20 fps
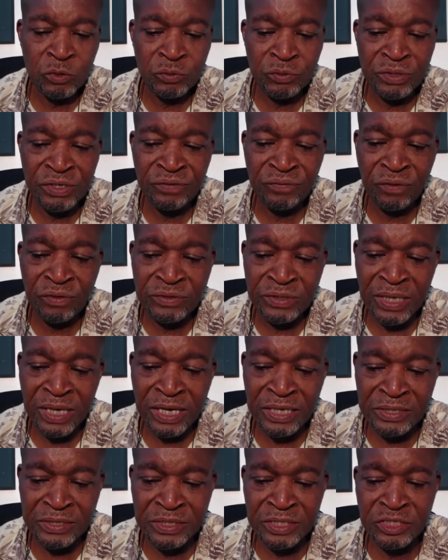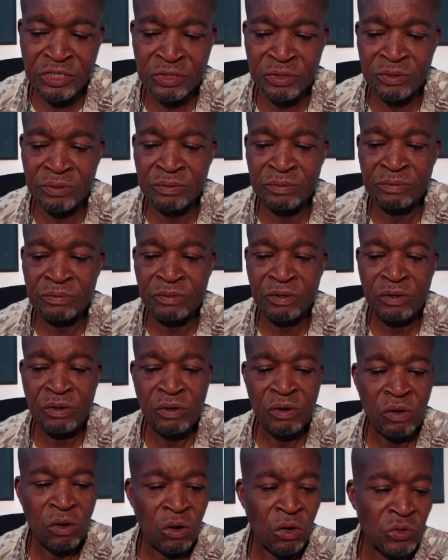to read for relaxation
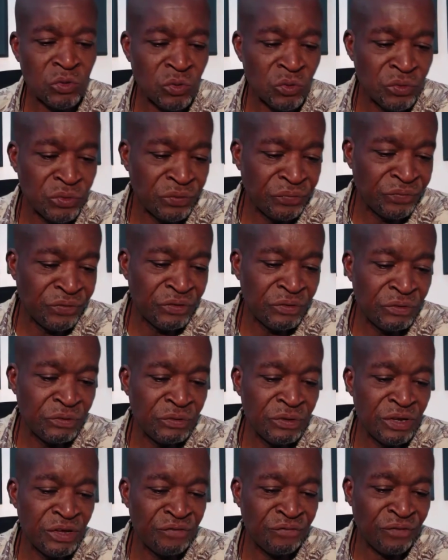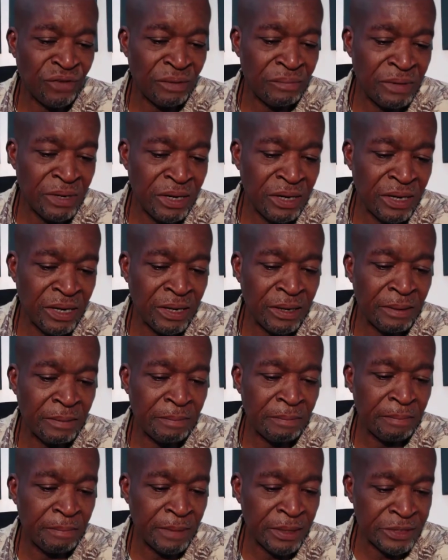or to review a familiar
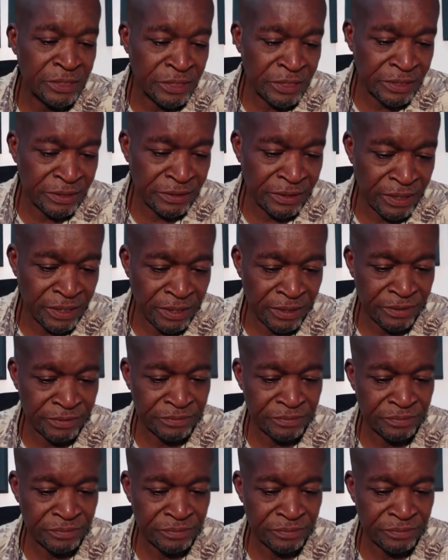material.